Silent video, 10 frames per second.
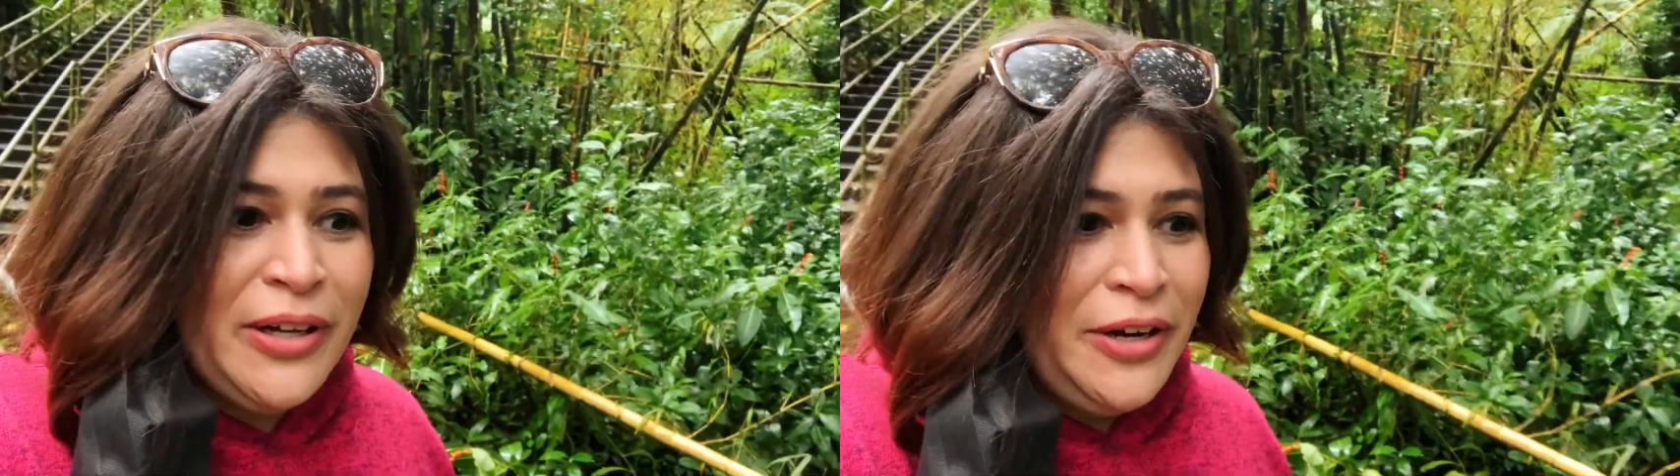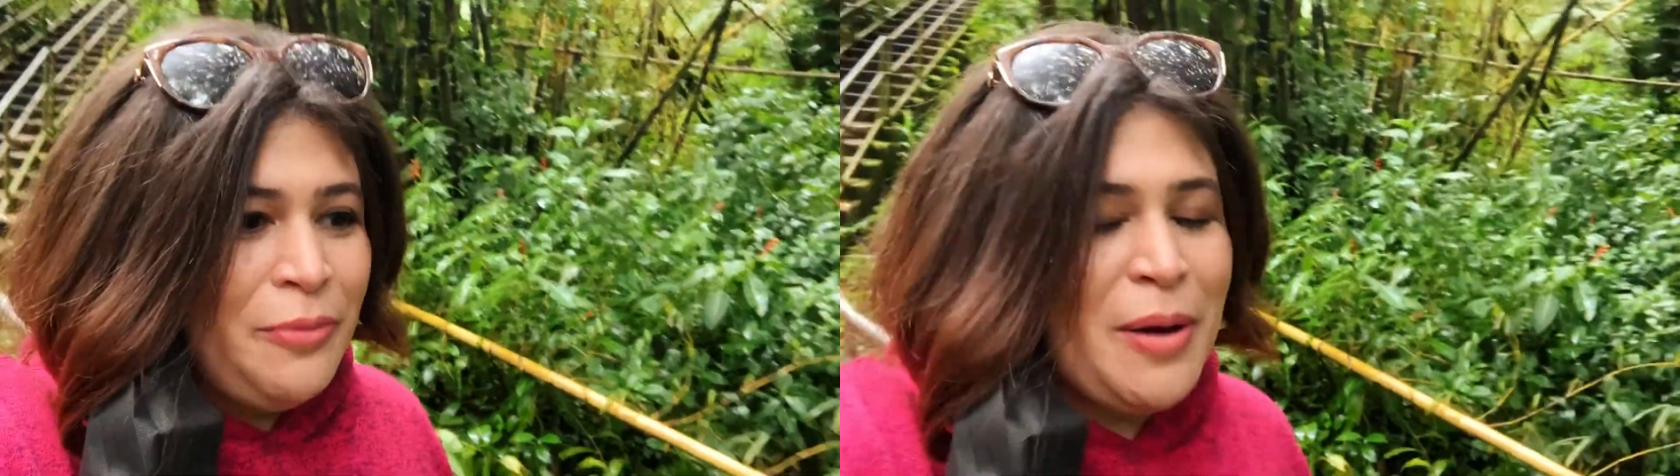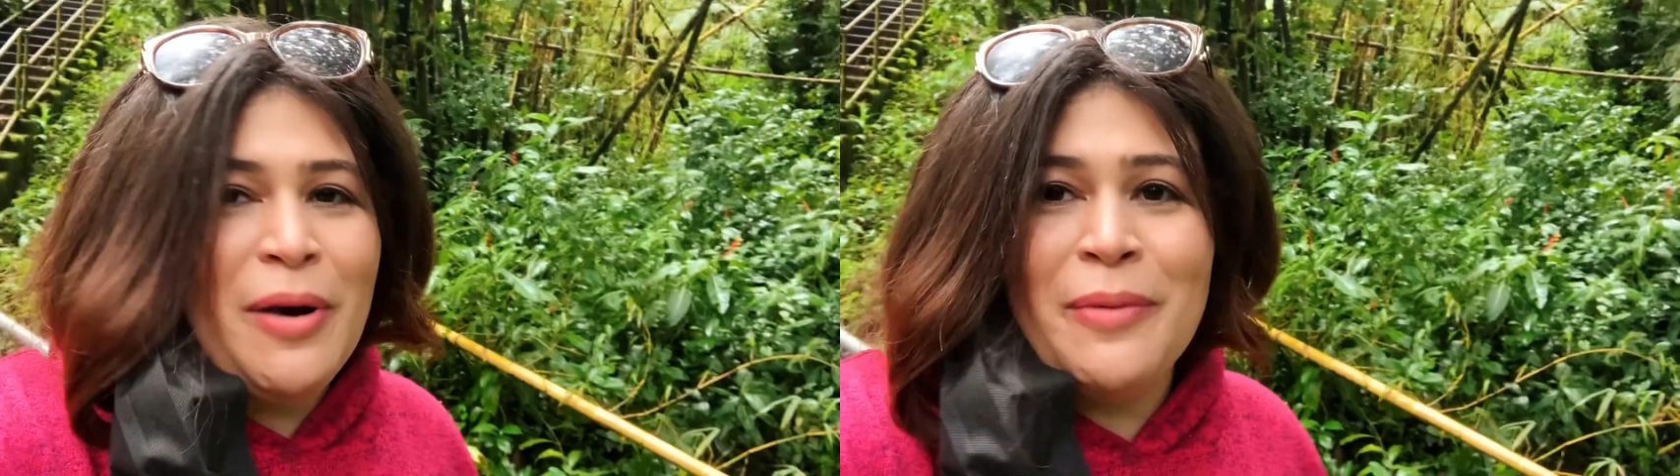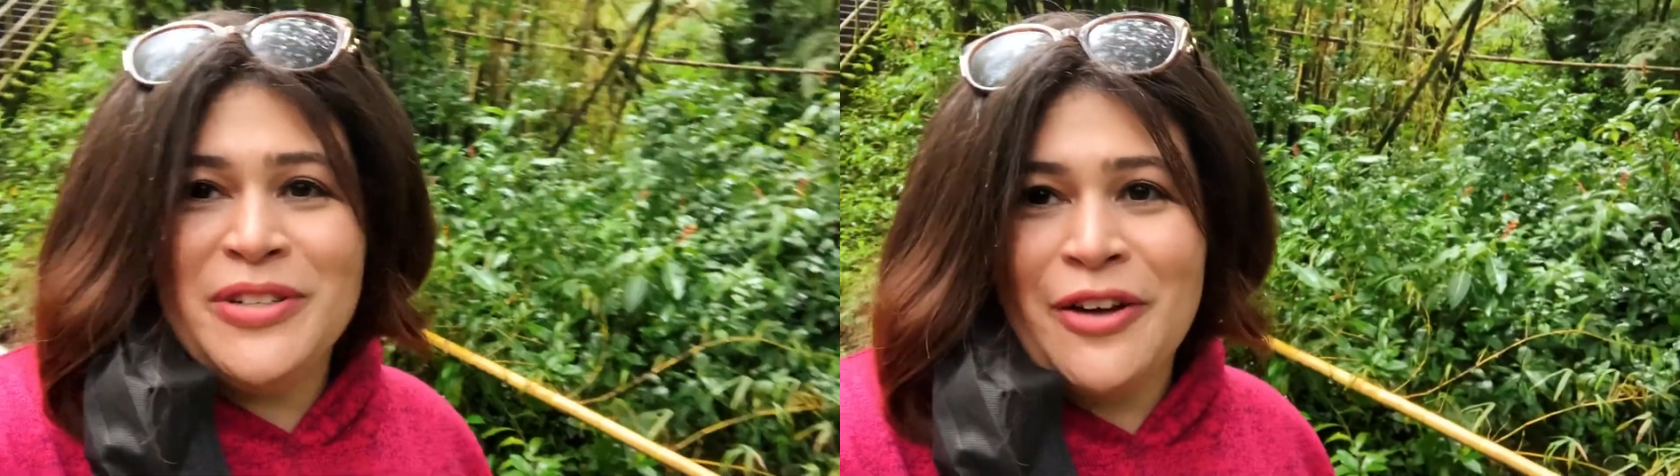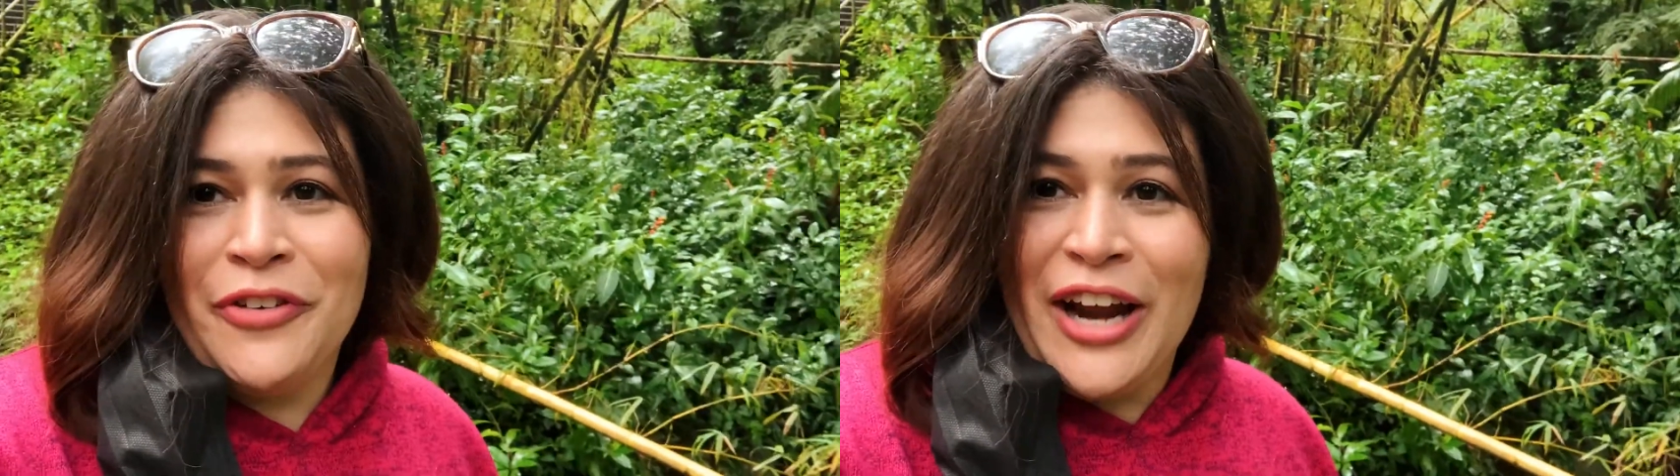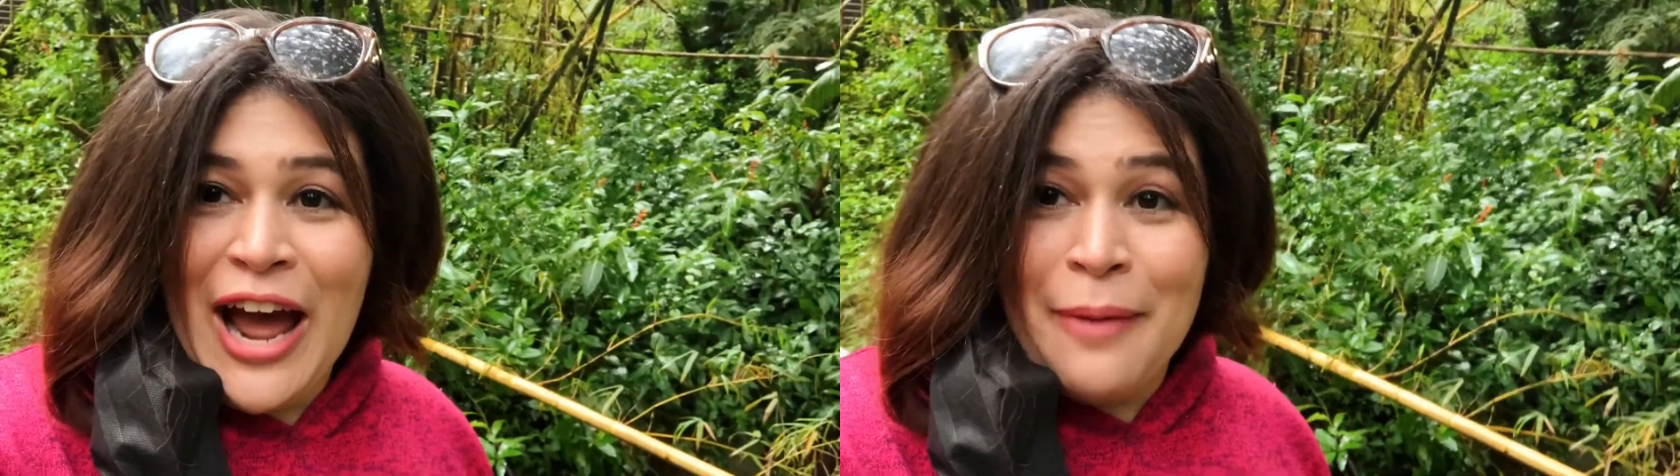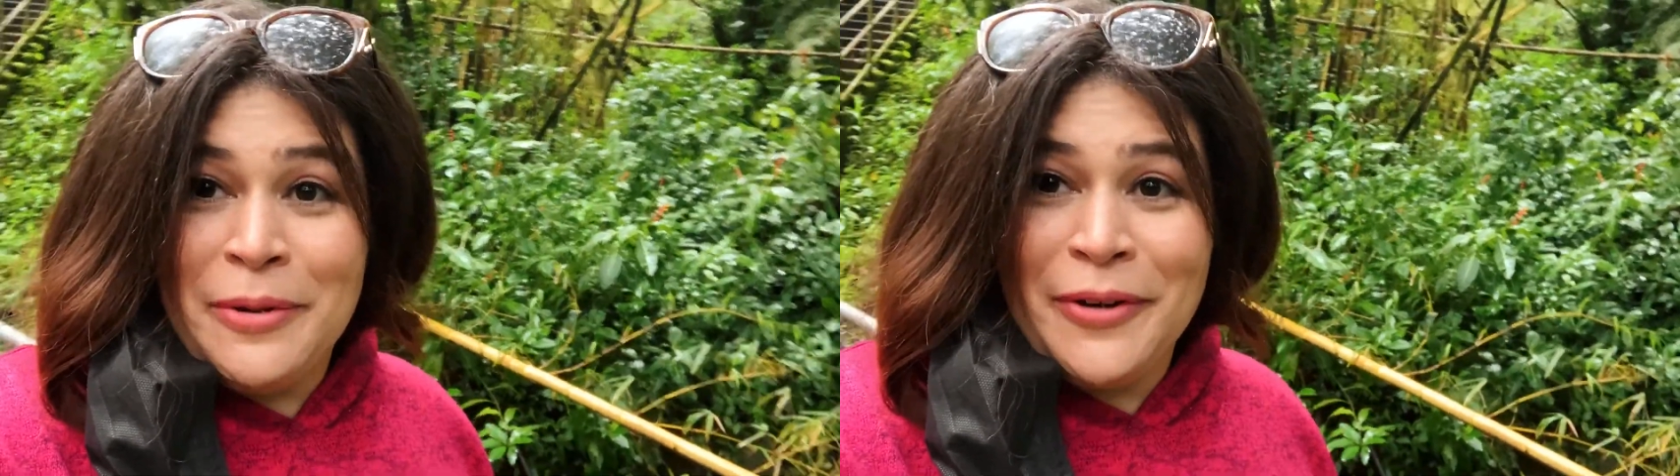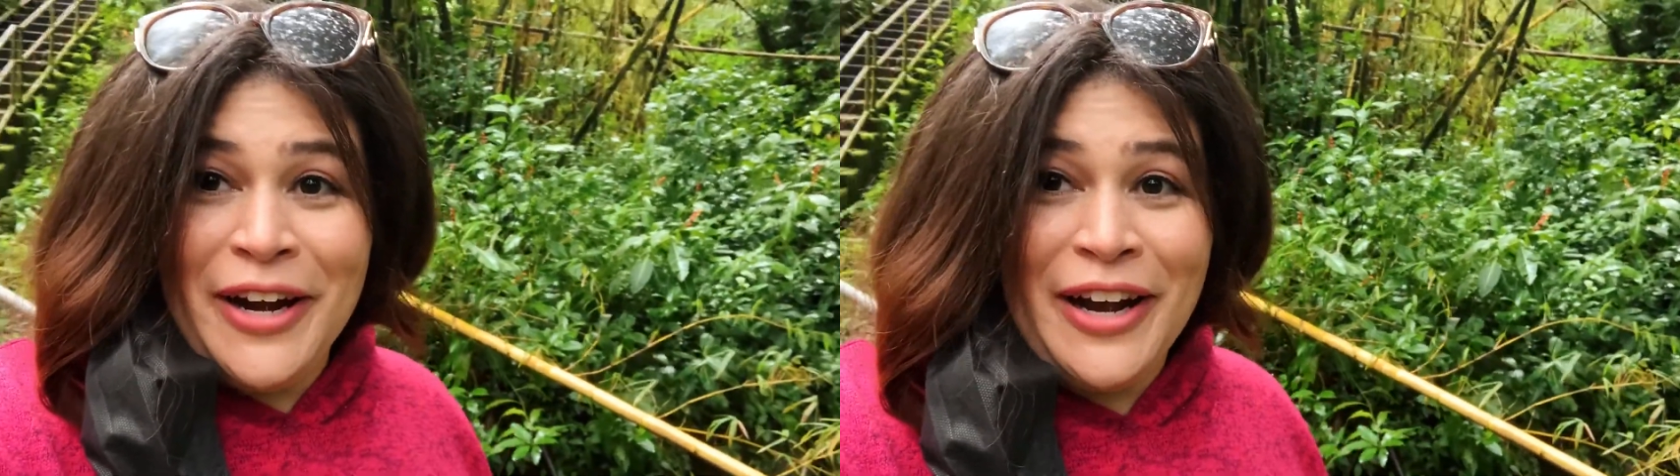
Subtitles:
I know my mom's not very happy right